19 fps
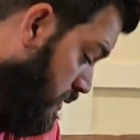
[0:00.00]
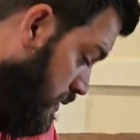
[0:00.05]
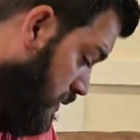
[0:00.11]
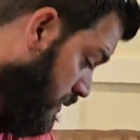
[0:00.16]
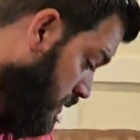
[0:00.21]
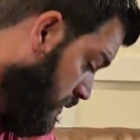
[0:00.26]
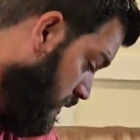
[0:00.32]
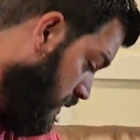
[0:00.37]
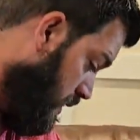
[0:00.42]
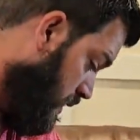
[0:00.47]

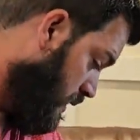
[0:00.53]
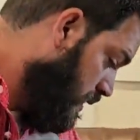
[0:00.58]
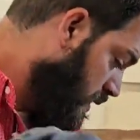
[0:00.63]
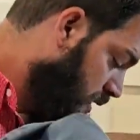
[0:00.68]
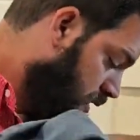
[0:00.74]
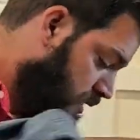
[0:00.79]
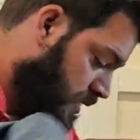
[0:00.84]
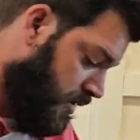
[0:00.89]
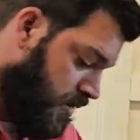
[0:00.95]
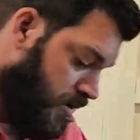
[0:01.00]

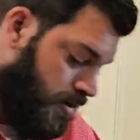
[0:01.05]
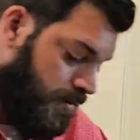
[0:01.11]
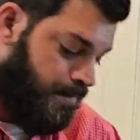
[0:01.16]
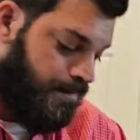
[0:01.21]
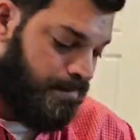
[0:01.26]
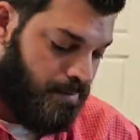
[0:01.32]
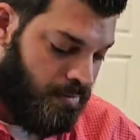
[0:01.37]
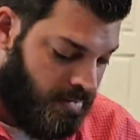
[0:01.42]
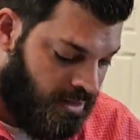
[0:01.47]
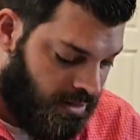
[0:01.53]
These
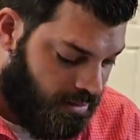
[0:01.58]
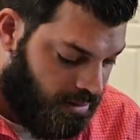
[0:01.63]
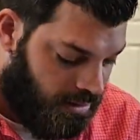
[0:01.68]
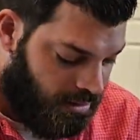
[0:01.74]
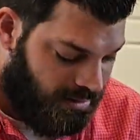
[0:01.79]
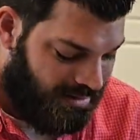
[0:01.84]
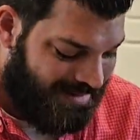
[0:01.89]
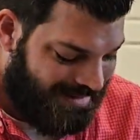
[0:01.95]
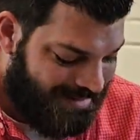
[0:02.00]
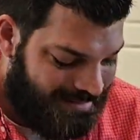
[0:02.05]

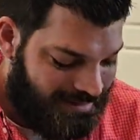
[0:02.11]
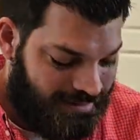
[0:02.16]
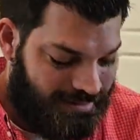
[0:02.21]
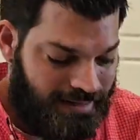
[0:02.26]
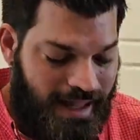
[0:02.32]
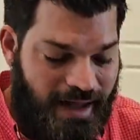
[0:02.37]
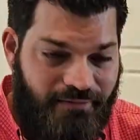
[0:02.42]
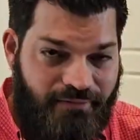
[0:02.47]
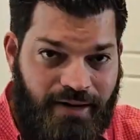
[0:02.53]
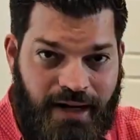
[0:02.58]
are
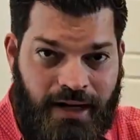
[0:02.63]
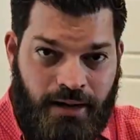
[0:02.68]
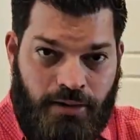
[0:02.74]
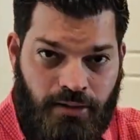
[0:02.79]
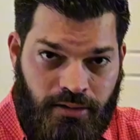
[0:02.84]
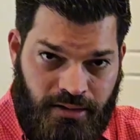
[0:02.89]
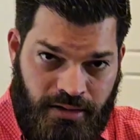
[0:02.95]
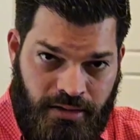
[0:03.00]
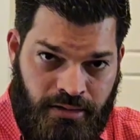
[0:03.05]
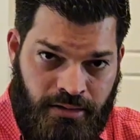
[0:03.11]
11
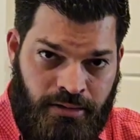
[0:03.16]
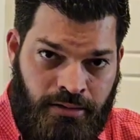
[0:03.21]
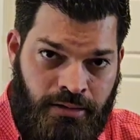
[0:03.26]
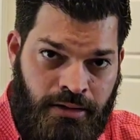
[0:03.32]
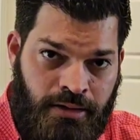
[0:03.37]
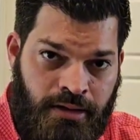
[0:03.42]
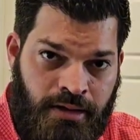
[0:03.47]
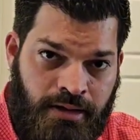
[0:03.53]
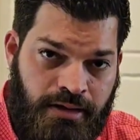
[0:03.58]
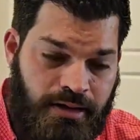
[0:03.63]
ounce
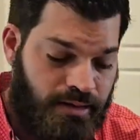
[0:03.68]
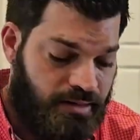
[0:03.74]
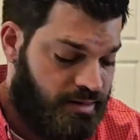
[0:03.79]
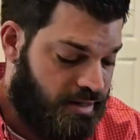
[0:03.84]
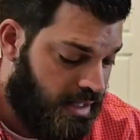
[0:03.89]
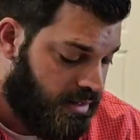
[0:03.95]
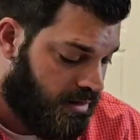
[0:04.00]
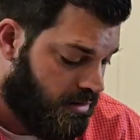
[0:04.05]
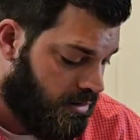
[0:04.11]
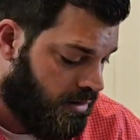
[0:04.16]

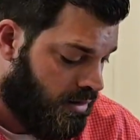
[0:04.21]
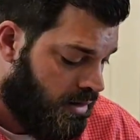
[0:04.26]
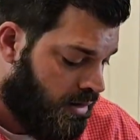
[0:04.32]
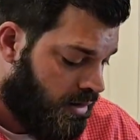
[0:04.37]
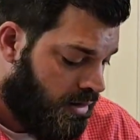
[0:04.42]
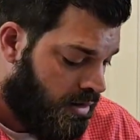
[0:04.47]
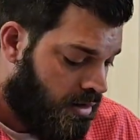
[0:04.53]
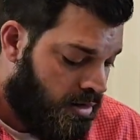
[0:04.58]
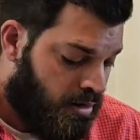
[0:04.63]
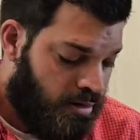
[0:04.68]
synthetic.
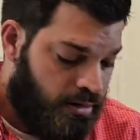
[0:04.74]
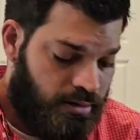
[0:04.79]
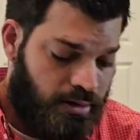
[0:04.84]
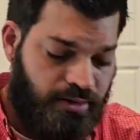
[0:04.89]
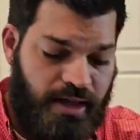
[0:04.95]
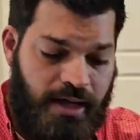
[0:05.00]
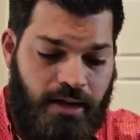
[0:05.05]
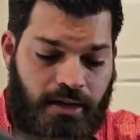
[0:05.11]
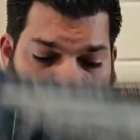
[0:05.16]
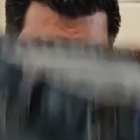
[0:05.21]
So
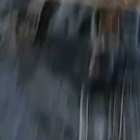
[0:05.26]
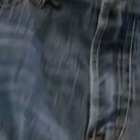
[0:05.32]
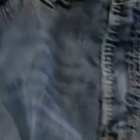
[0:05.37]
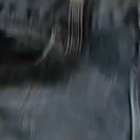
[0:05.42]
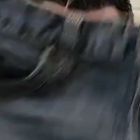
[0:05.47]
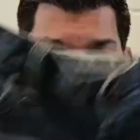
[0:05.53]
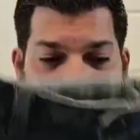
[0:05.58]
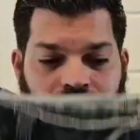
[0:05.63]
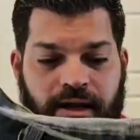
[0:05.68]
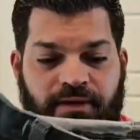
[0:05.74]
they are
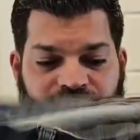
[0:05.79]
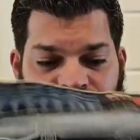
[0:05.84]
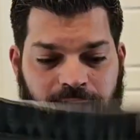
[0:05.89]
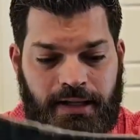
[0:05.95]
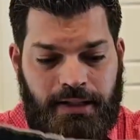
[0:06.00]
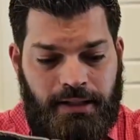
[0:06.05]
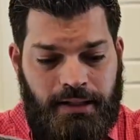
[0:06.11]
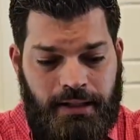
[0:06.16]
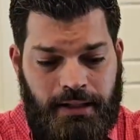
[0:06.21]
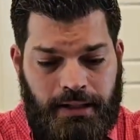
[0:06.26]

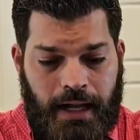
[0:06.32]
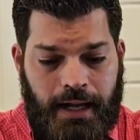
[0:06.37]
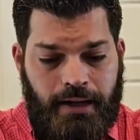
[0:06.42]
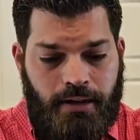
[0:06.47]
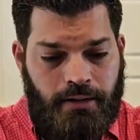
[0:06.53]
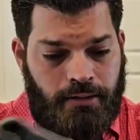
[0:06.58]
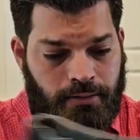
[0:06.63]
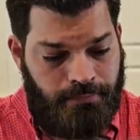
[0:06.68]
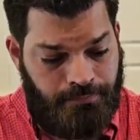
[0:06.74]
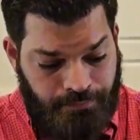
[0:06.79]
significantly
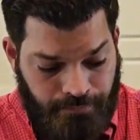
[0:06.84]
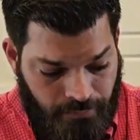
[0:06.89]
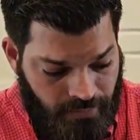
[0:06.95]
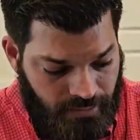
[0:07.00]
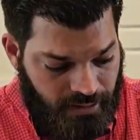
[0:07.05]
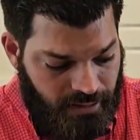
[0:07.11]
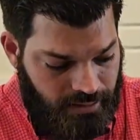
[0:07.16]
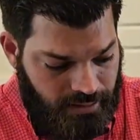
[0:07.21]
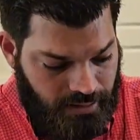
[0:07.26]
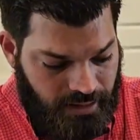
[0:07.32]
lighter,
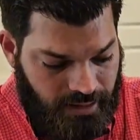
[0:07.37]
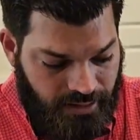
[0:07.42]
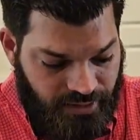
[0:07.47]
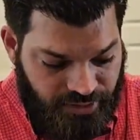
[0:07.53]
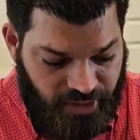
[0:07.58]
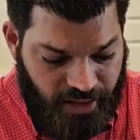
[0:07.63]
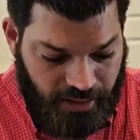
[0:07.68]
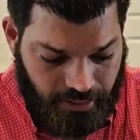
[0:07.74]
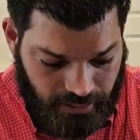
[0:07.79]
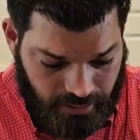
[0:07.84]

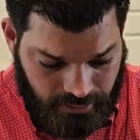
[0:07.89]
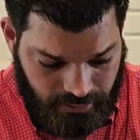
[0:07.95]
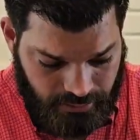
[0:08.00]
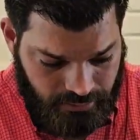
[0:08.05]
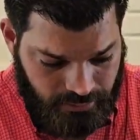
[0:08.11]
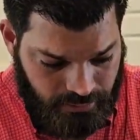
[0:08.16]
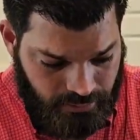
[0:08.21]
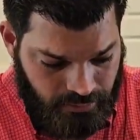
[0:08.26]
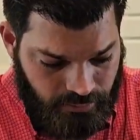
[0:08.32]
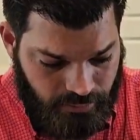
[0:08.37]
thinner,
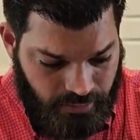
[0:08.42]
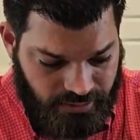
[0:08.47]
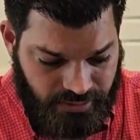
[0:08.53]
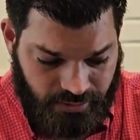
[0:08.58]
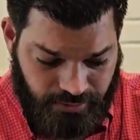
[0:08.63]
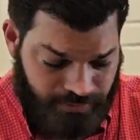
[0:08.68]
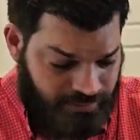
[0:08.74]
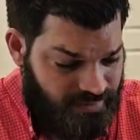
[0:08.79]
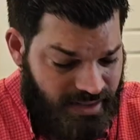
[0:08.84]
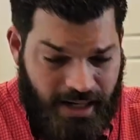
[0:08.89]
which is
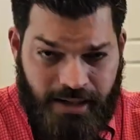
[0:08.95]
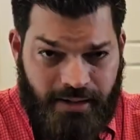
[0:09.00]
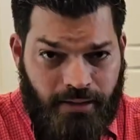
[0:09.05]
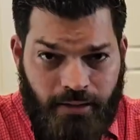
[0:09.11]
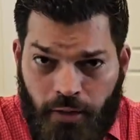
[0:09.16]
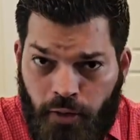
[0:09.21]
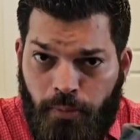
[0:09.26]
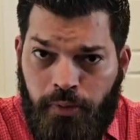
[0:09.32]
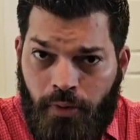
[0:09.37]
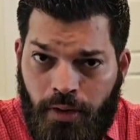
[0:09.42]
kind of the
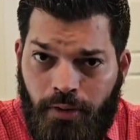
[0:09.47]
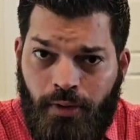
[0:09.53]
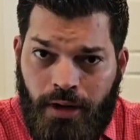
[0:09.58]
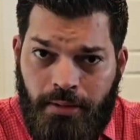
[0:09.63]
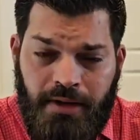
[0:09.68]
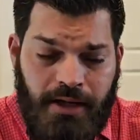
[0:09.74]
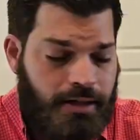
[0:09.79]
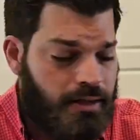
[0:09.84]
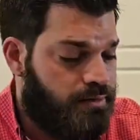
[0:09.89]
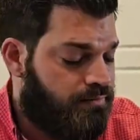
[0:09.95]
whole point why I'm
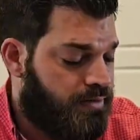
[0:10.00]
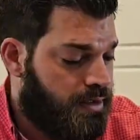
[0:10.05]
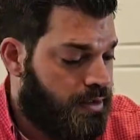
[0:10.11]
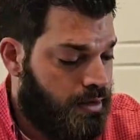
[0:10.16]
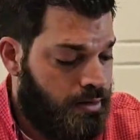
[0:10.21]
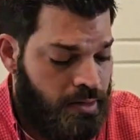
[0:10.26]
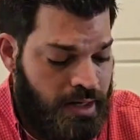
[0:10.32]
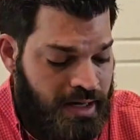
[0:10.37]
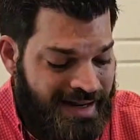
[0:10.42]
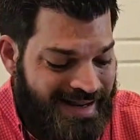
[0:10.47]
making the
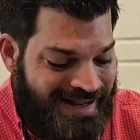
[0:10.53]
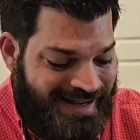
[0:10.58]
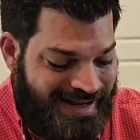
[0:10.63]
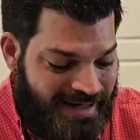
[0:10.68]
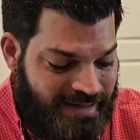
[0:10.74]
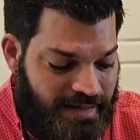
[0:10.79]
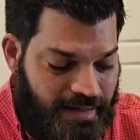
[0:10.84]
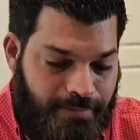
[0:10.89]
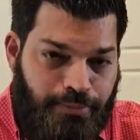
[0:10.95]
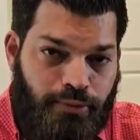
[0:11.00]
video,
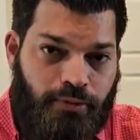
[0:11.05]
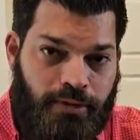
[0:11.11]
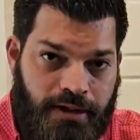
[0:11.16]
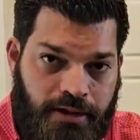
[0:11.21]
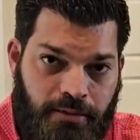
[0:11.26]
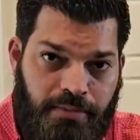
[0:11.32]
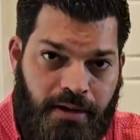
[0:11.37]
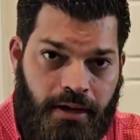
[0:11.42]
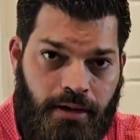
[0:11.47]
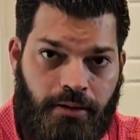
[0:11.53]
and they
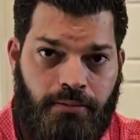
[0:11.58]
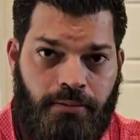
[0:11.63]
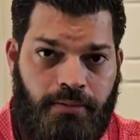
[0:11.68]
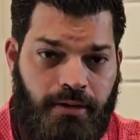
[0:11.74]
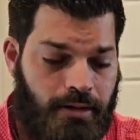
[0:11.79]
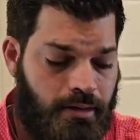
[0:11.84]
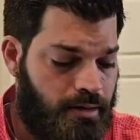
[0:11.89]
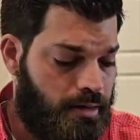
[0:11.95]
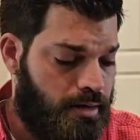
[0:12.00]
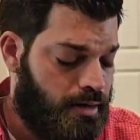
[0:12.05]
breathe better,
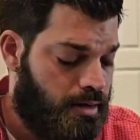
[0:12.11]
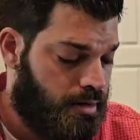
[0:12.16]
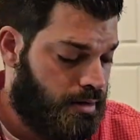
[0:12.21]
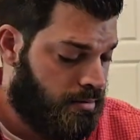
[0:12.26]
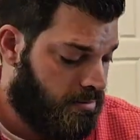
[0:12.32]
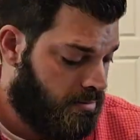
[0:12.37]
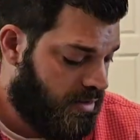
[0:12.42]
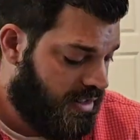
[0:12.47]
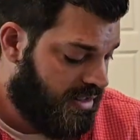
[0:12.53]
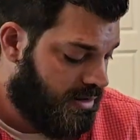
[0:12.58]

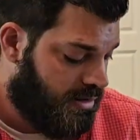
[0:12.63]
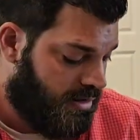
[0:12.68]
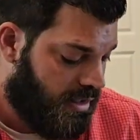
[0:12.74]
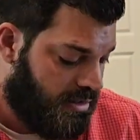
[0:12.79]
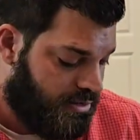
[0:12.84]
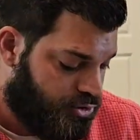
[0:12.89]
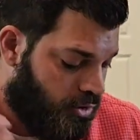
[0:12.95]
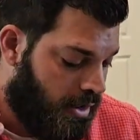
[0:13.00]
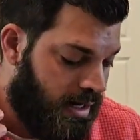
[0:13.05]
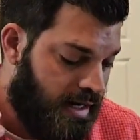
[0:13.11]
and they
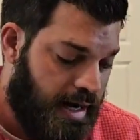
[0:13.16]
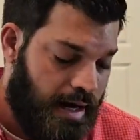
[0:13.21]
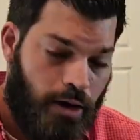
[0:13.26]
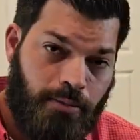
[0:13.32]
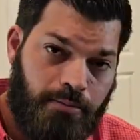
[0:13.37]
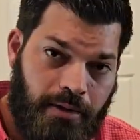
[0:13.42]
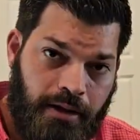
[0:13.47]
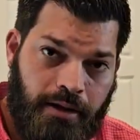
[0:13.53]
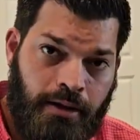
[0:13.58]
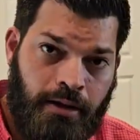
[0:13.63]
dry out
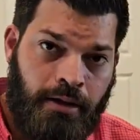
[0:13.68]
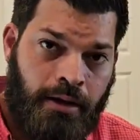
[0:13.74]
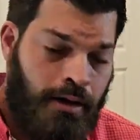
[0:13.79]
better.